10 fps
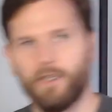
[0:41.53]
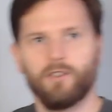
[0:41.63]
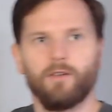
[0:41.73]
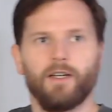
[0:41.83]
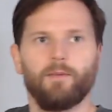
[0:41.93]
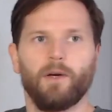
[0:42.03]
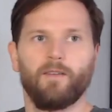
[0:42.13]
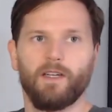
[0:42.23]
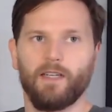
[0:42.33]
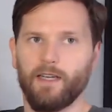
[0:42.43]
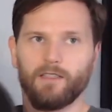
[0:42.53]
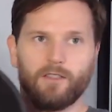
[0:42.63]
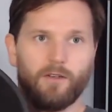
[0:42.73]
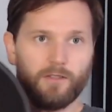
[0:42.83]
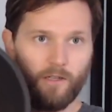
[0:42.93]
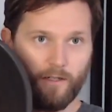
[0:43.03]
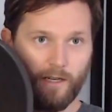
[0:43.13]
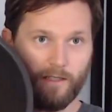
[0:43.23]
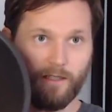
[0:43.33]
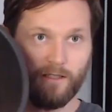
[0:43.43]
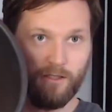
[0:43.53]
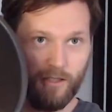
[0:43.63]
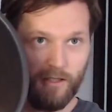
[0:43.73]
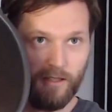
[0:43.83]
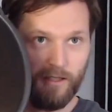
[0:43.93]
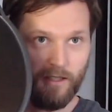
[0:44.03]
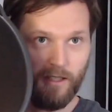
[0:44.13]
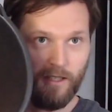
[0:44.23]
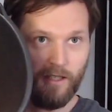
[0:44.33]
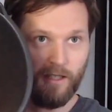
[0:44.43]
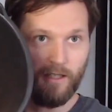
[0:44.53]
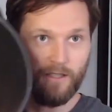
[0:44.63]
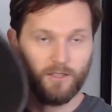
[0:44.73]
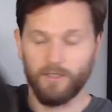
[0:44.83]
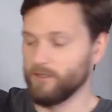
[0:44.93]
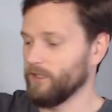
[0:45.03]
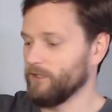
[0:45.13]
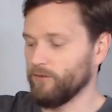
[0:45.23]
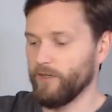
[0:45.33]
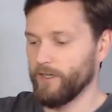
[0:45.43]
already, but in the end it's going to look like this. As you can see, it's very